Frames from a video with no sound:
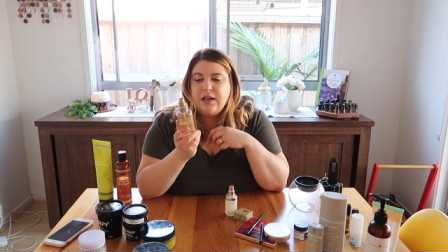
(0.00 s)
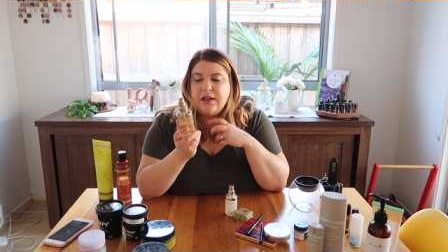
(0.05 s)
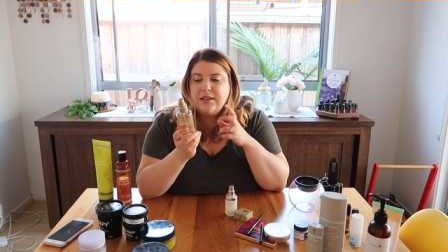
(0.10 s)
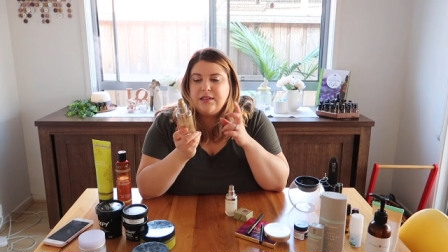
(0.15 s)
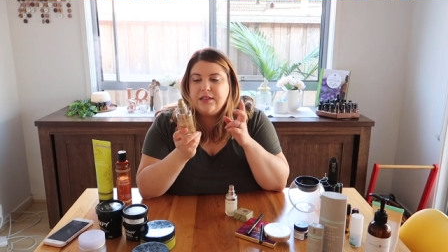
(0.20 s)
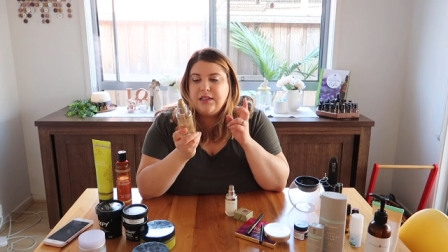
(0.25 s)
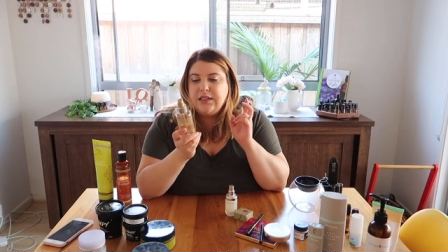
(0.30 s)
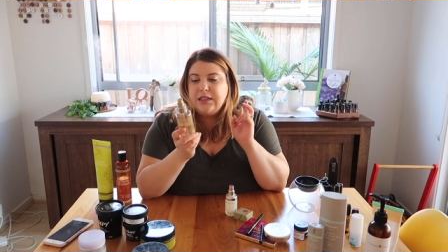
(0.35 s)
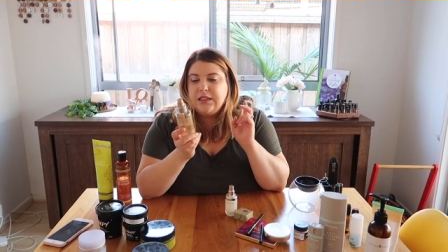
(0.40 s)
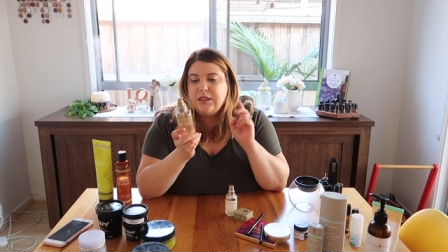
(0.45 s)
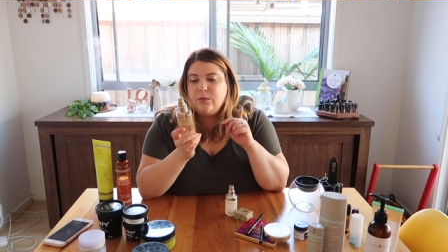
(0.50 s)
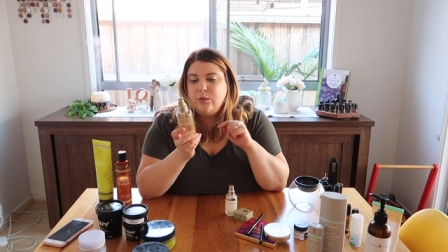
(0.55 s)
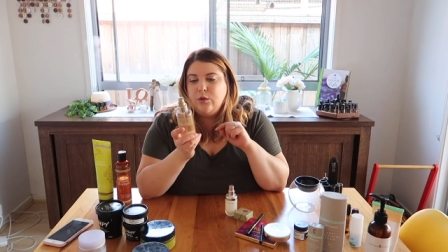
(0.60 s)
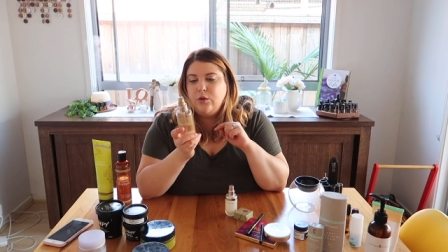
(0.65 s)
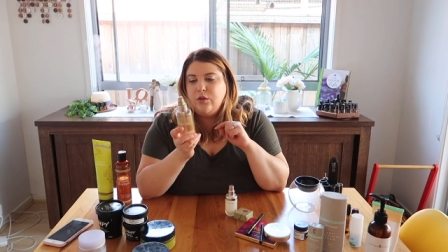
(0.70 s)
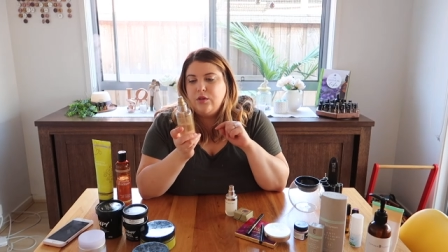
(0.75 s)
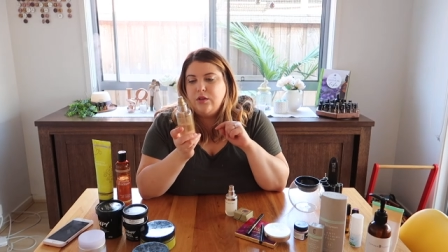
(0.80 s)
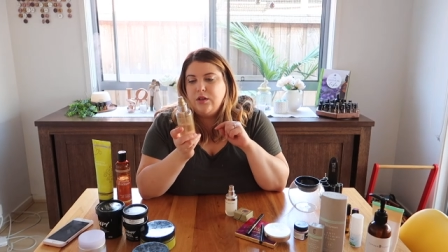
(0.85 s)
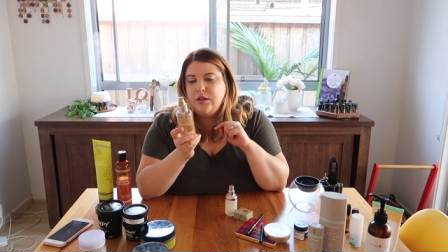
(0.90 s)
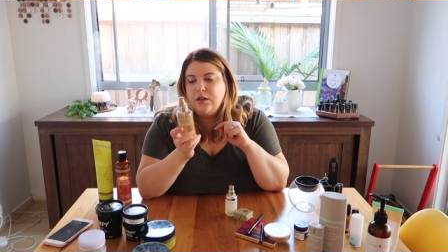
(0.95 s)
lasting
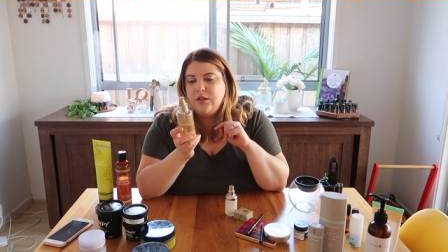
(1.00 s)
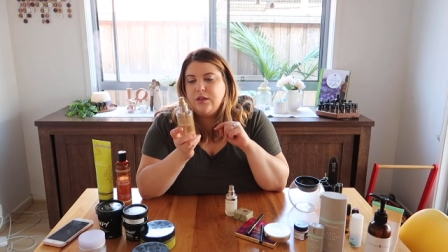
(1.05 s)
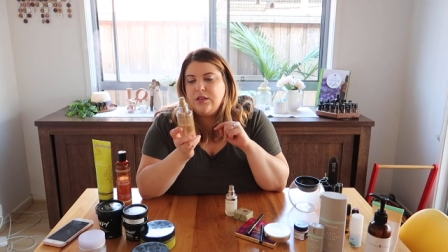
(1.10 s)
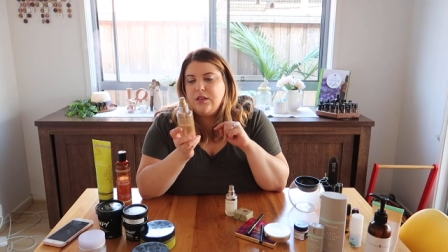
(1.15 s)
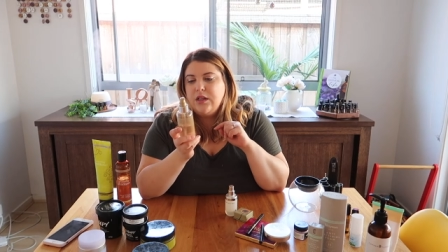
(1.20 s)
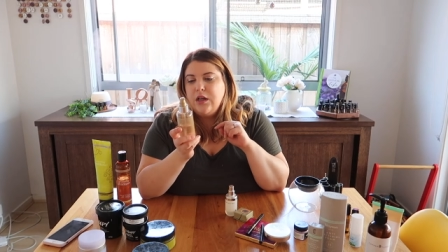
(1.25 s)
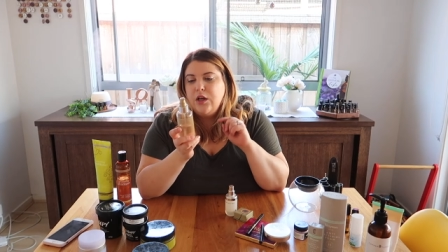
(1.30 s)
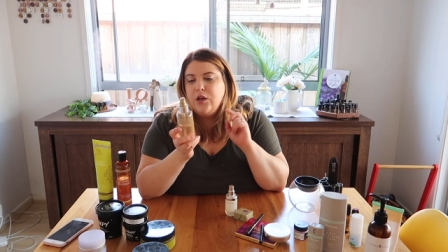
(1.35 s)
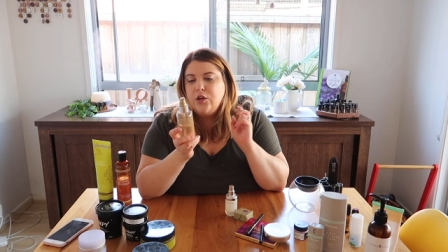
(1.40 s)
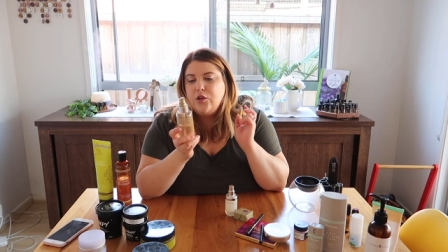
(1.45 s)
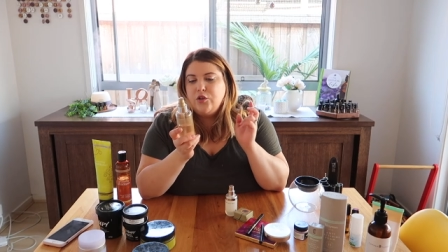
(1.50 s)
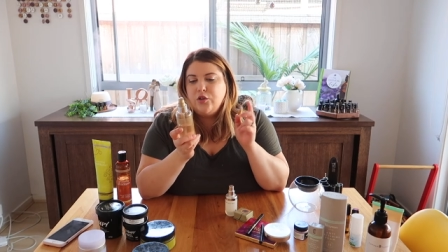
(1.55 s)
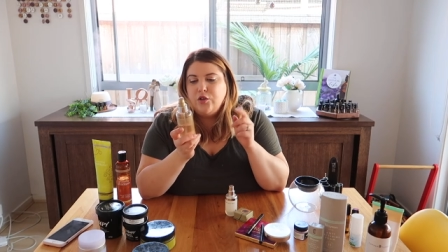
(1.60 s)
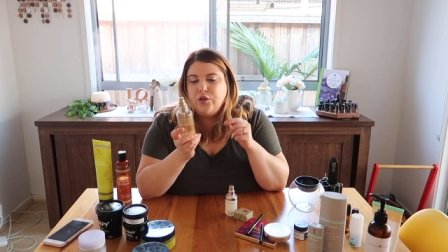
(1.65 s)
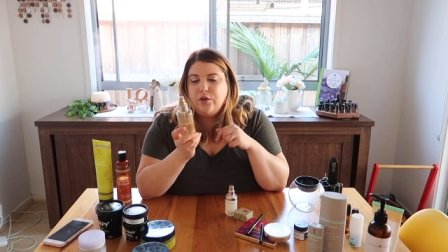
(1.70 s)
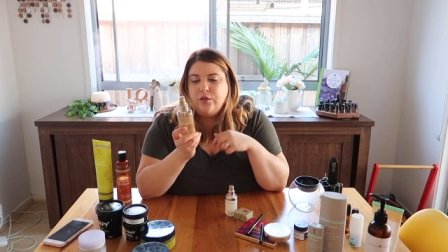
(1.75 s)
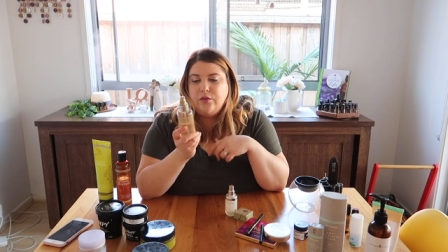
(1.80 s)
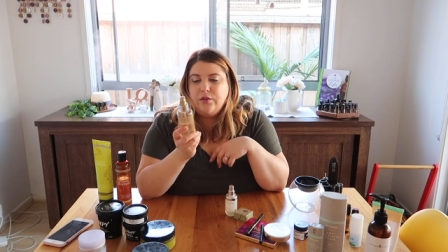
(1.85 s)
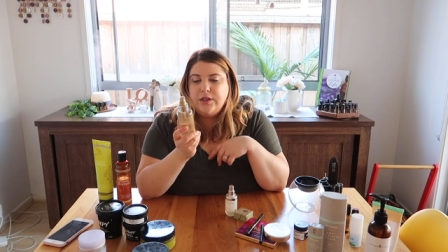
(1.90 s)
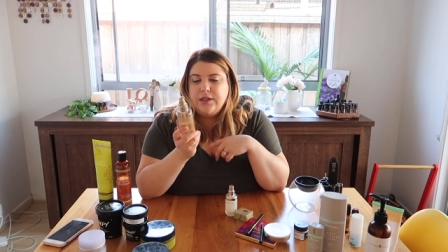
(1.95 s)
smoothness. Do
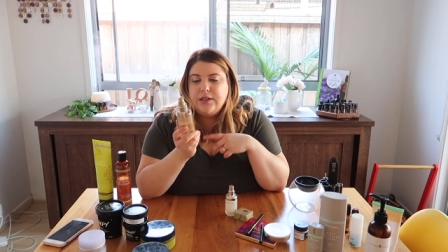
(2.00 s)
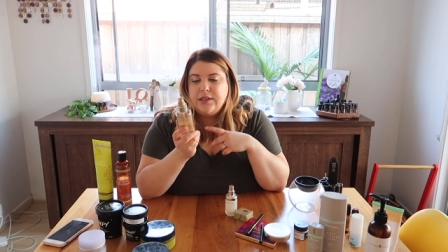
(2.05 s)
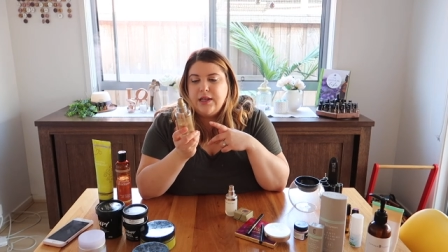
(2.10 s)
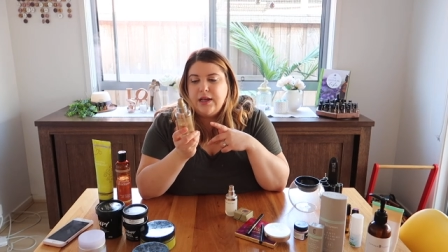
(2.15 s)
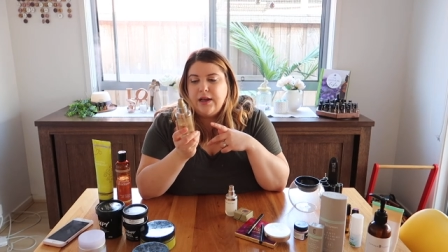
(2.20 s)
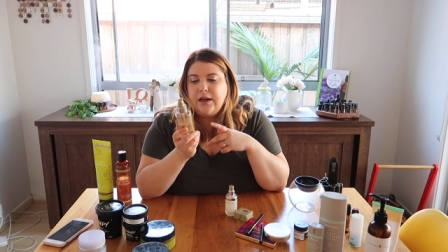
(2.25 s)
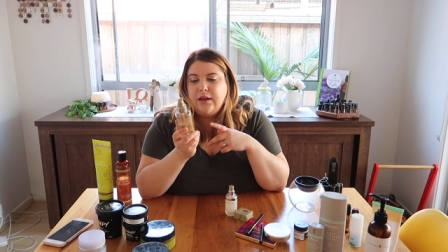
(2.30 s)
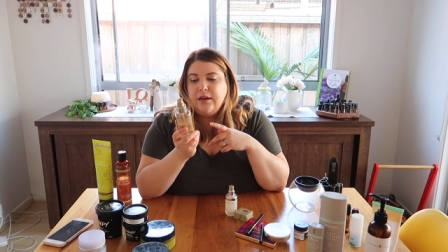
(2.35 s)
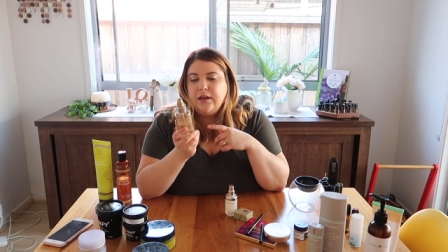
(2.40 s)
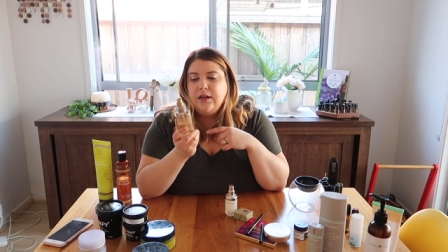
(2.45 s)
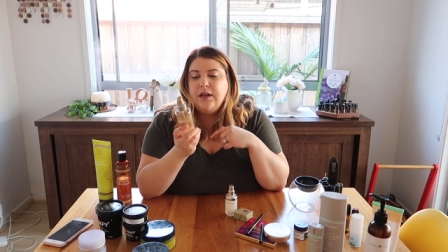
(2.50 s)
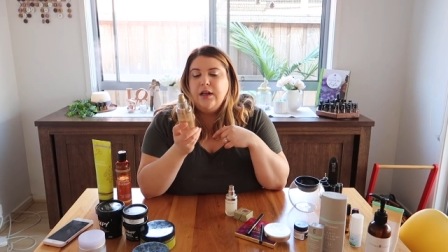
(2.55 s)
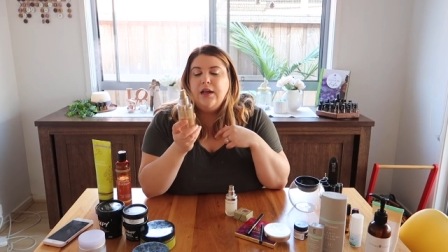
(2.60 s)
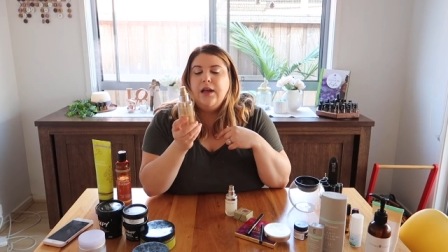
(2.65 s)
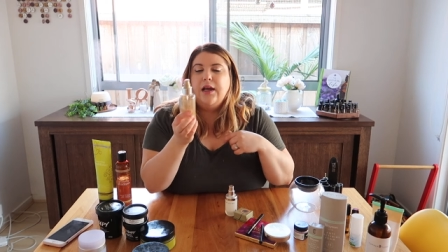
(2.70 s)
not rinse out.